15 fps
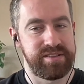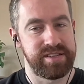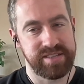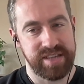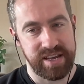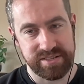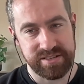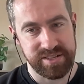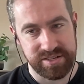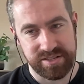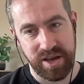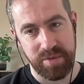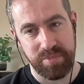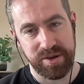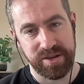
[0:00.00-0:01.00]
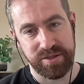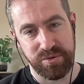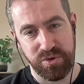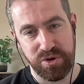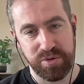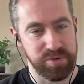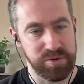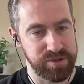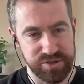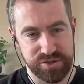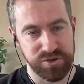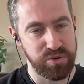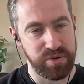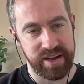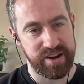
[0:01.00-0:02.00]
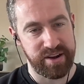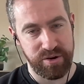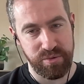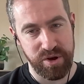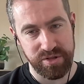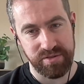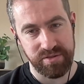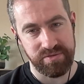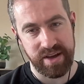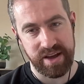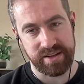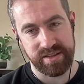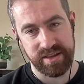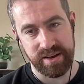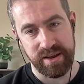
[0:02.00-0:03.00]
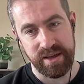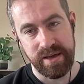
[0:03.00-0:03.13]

the sexiest topic in the world, but there's no getting around the fact that